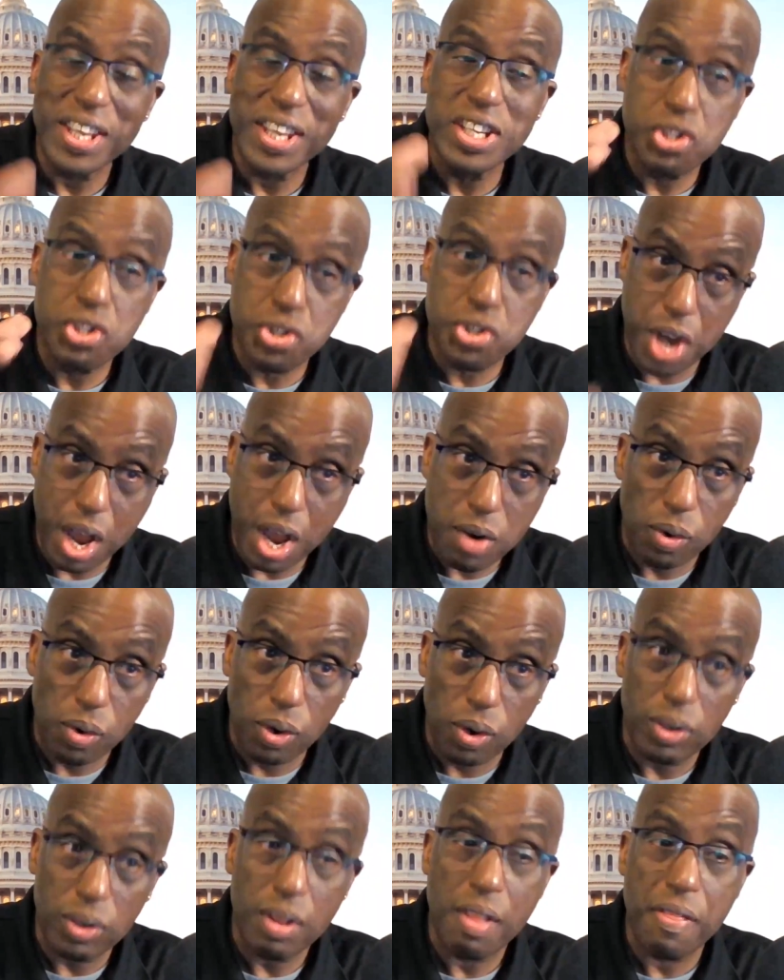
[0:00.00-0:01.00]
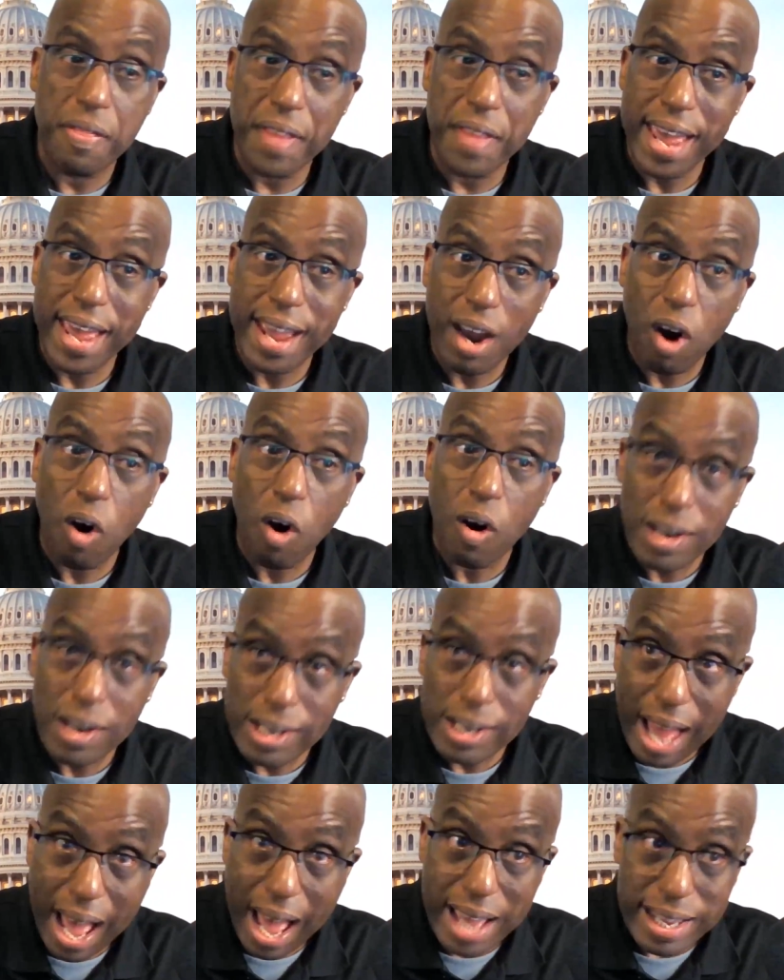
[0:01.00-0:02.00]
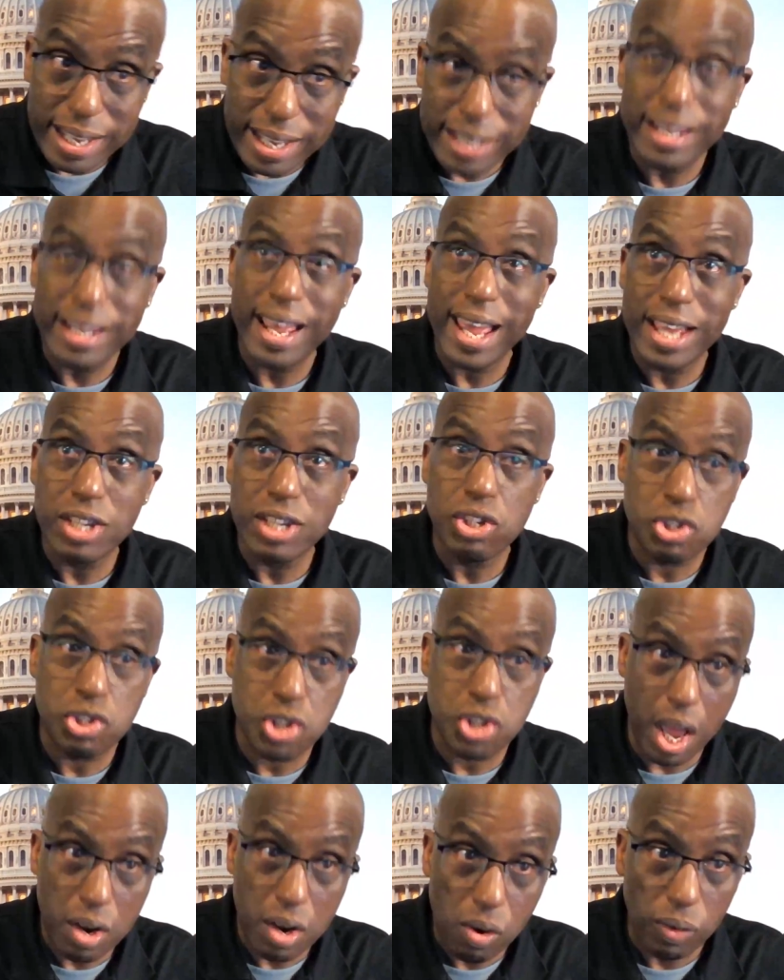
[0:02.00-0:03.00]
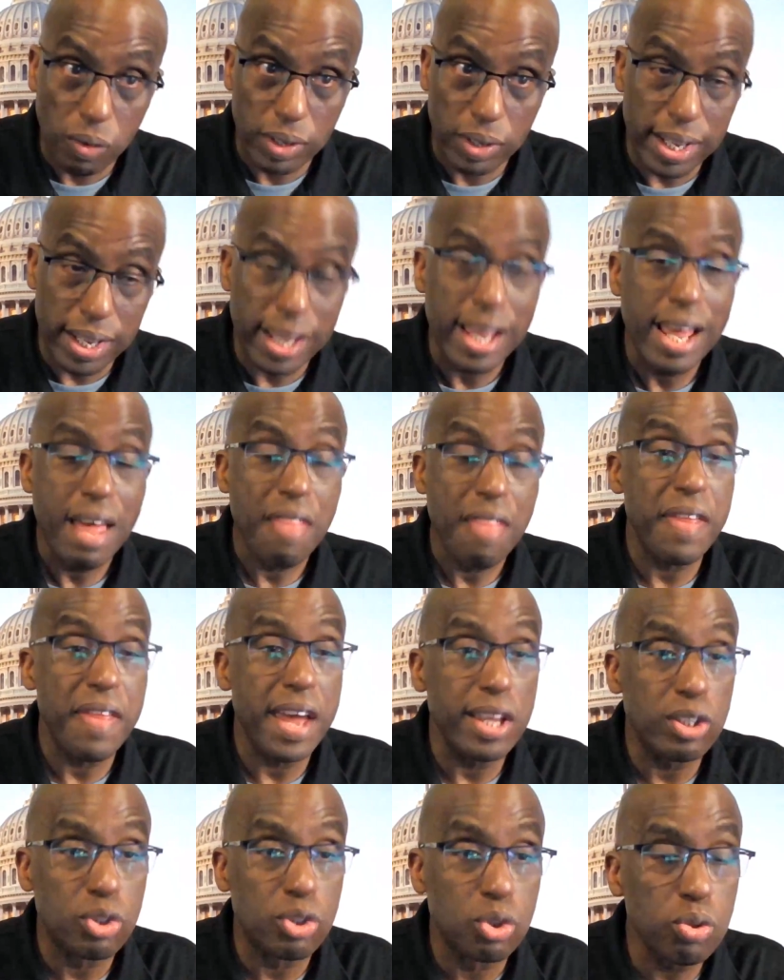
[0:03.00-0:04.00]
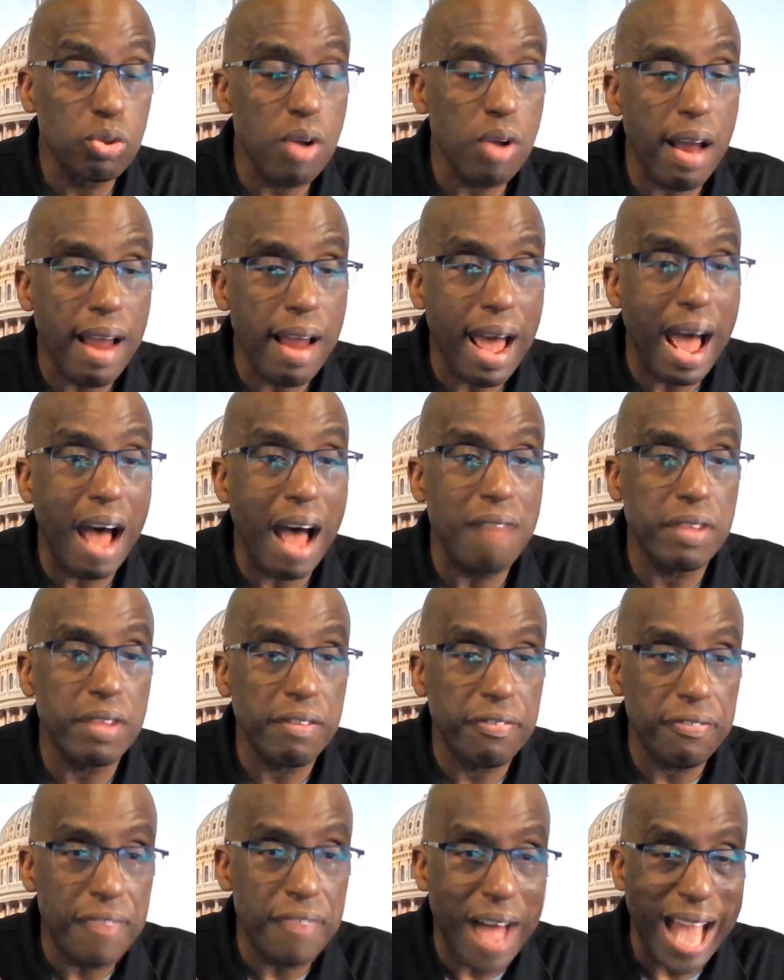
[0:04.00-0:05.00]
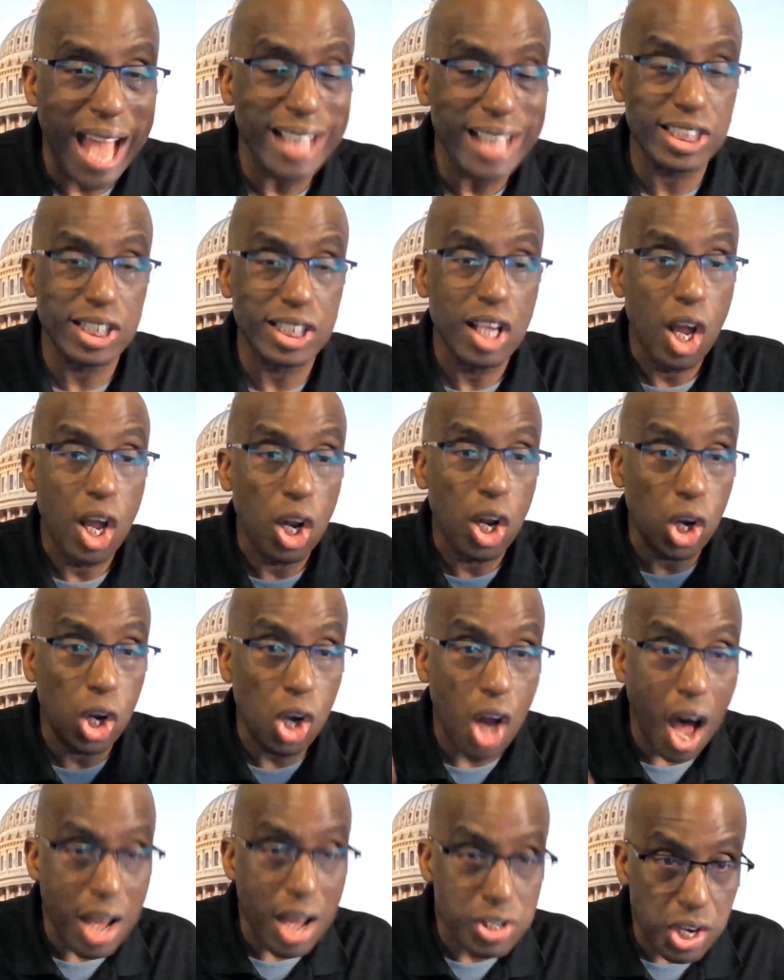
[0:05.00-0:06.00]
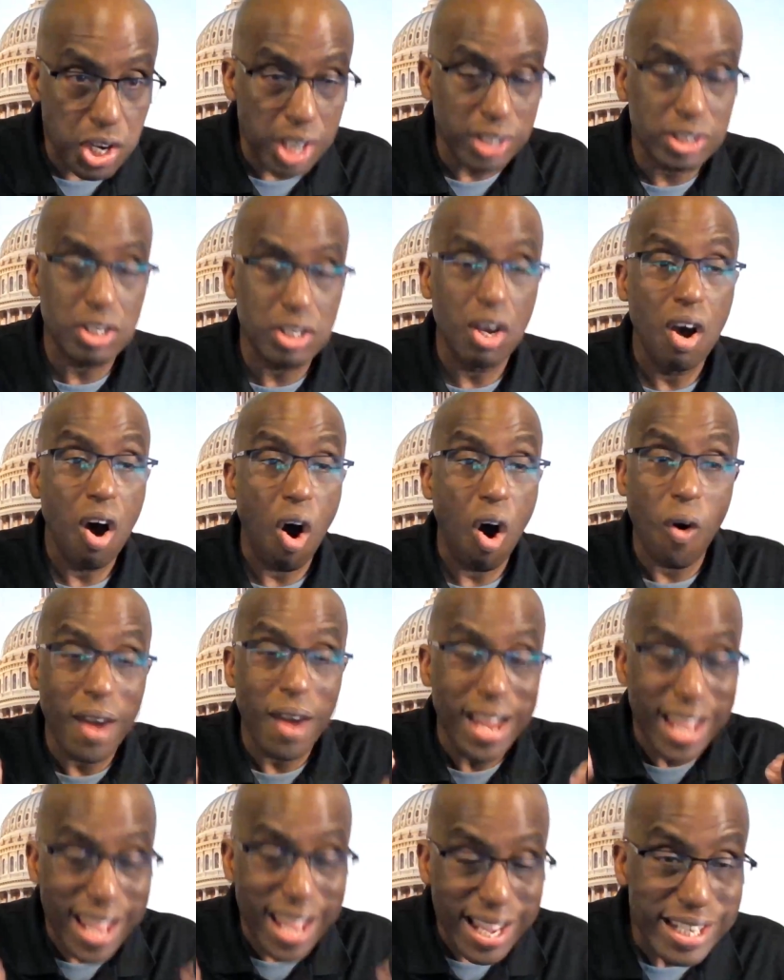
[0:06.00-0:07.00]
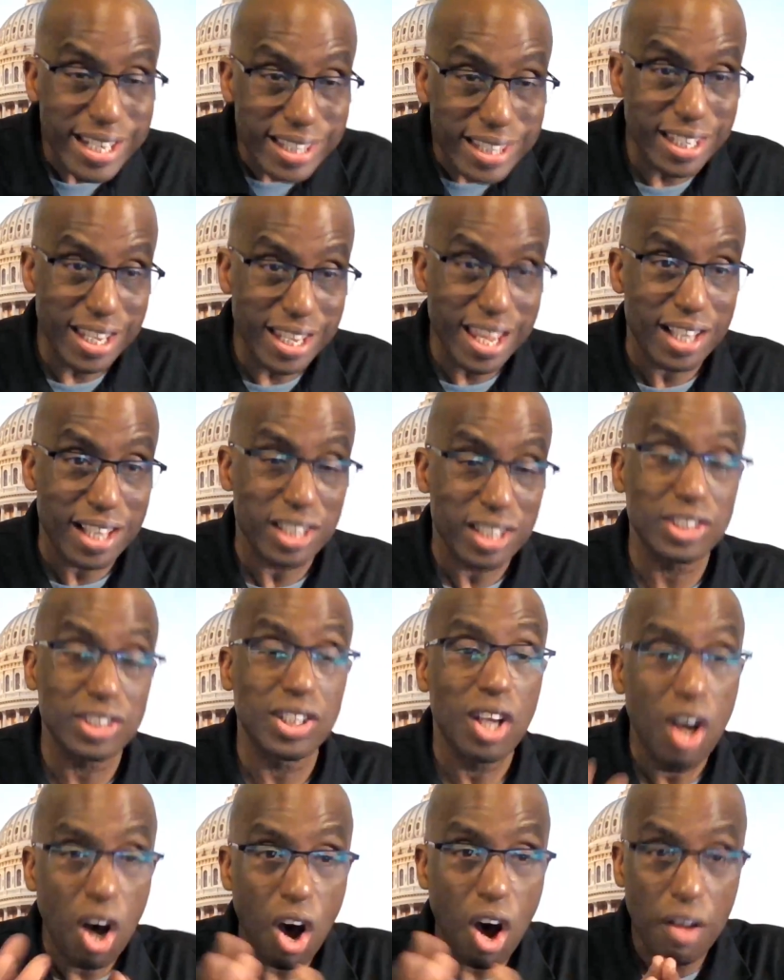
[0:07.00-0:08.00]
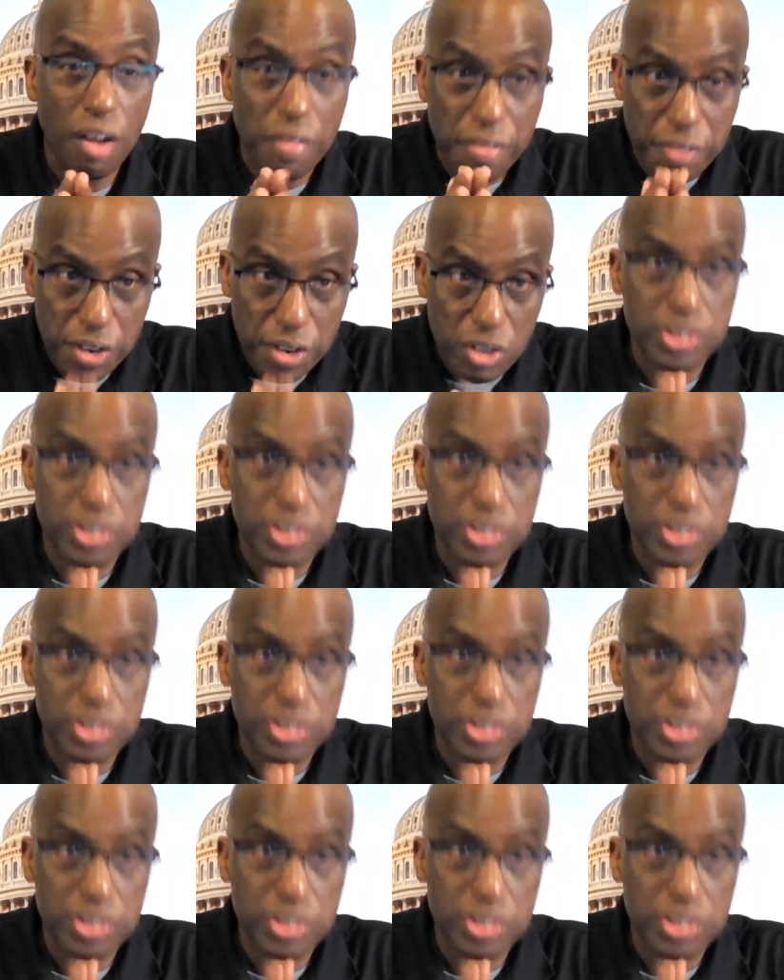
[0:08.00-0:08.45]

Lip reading: In general, they are lying. In generally, they do not have the facts, logic, or anything else on their